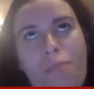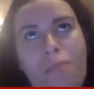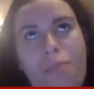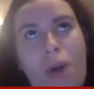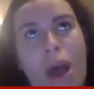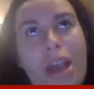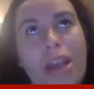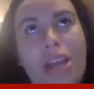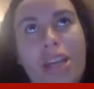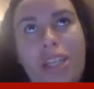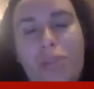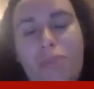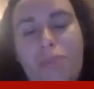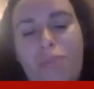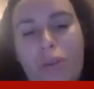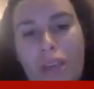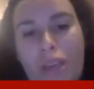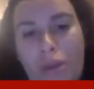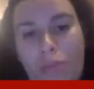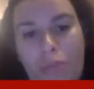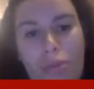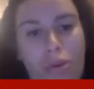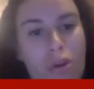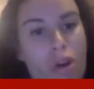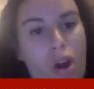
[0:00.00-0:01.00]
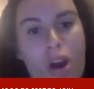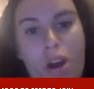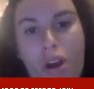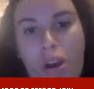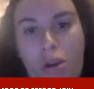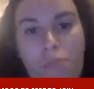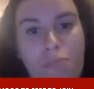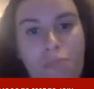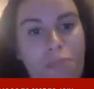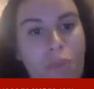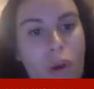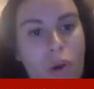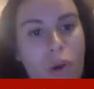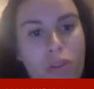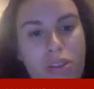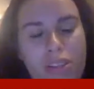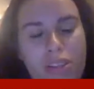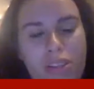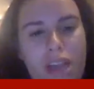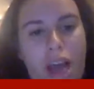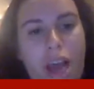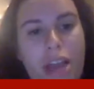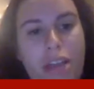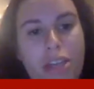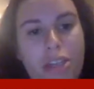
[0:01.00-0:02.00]
bias being put on both
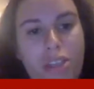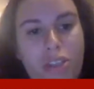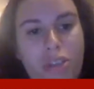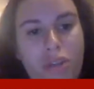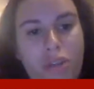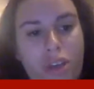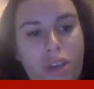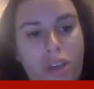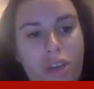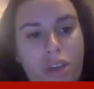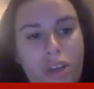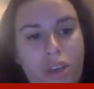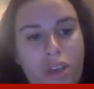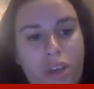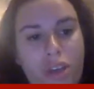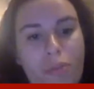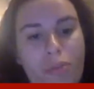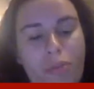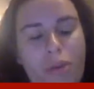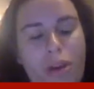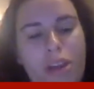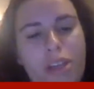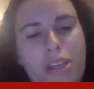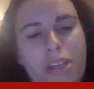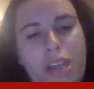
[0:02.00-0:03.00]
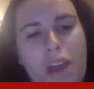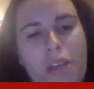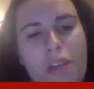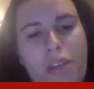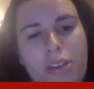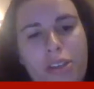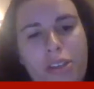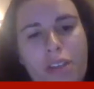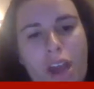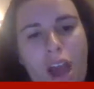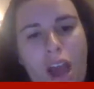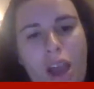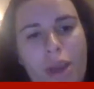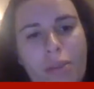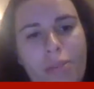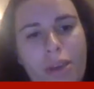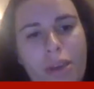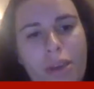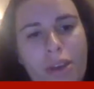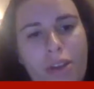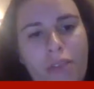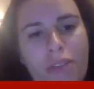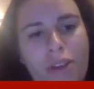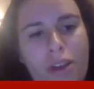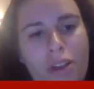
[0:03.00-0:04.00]
sides. So can you kind of break down the
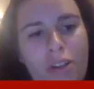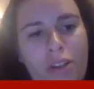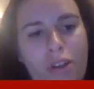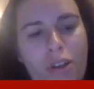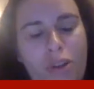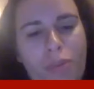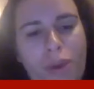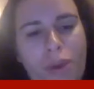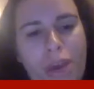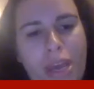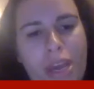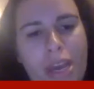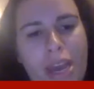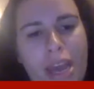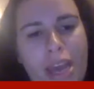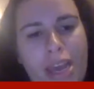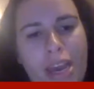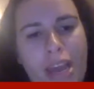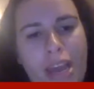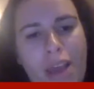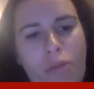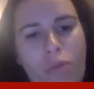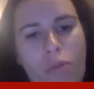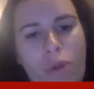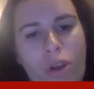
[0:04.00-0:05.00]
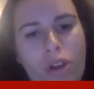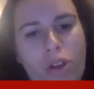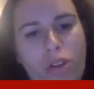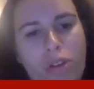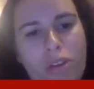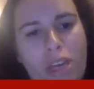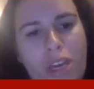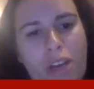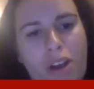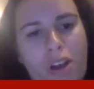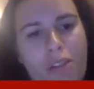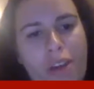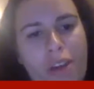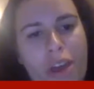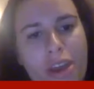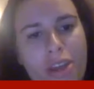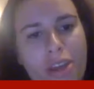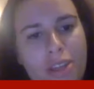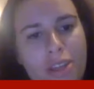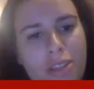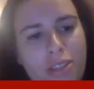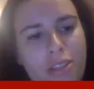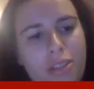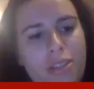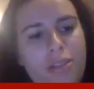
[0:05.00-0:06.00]
timing of it a little bit and what your take on that
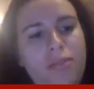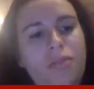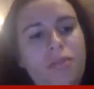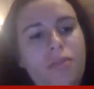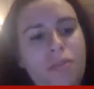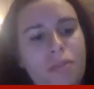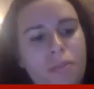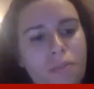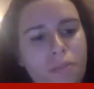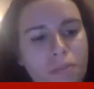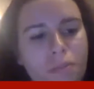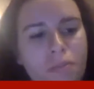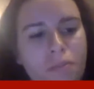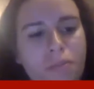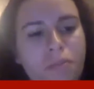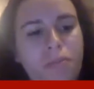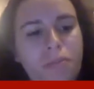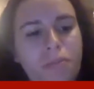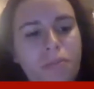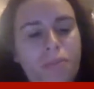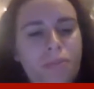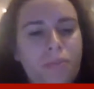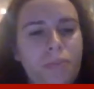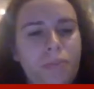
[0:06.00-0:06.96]
is?